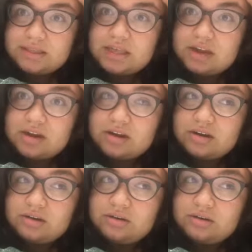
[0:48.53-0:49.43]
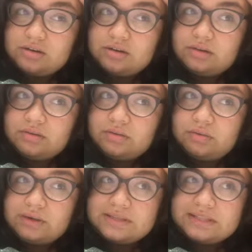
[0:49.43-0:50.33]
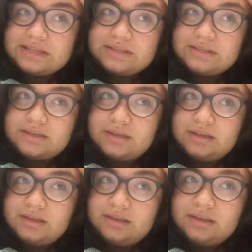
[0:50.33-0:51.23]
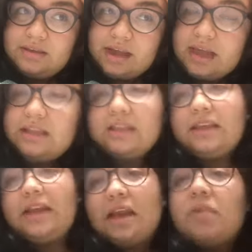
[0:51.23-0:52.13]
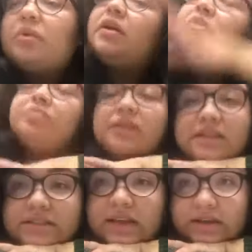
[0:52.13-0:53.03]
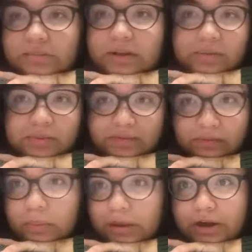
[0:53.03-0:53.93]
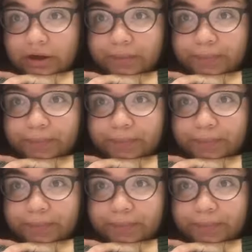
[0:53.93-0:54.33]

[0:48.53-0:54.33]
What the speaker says: There wasn't anything anyone could really say to make me feel better.